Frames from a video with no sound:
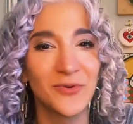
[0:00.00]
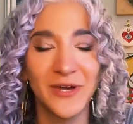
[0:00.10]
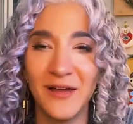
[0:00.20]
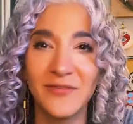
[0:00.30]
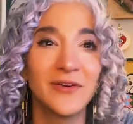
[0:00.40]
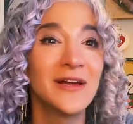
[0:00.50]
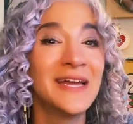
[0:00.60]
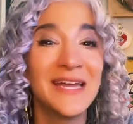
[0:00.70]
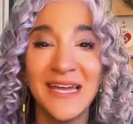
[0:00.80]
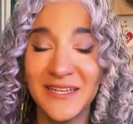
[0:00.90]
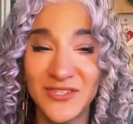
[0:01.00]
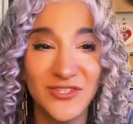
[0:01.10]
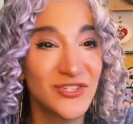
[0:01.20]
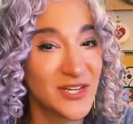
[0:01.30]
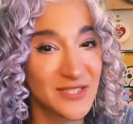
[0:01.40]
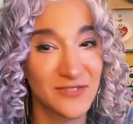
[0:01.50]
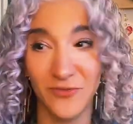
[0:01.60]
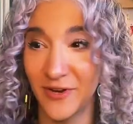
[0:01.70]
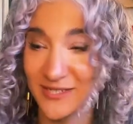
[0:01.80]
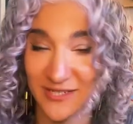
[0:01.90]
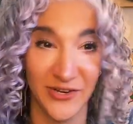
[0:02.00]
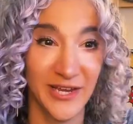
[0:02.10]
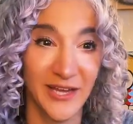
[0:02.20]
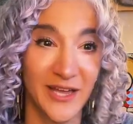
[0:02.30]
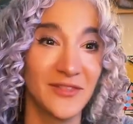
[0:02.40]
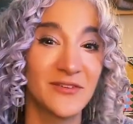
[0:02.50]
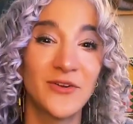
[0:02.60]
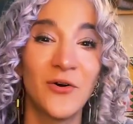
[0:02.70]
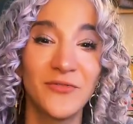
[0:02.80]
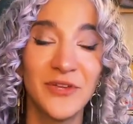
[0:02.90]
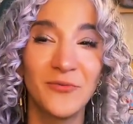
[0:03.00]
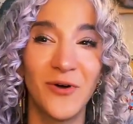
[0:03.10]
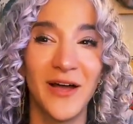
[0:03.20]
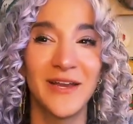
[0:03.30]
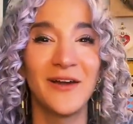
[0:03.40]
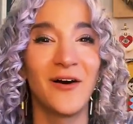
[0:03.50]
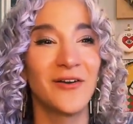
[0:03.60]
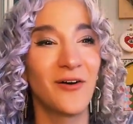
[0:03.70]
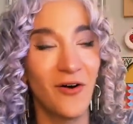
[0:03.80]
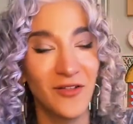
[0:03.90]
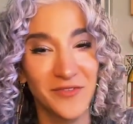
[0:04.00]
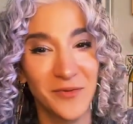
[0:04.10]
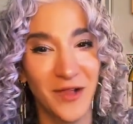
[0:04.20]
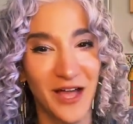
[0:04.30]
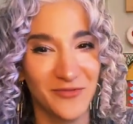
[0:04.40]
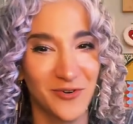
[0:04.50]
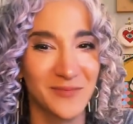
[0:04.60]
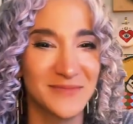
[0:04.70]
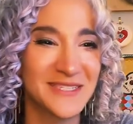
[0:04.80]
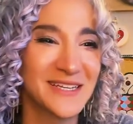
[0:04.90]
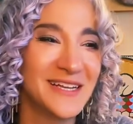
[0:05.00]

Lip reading: or whatever. It's just Gray Strega, and there's only one on all of the platforms.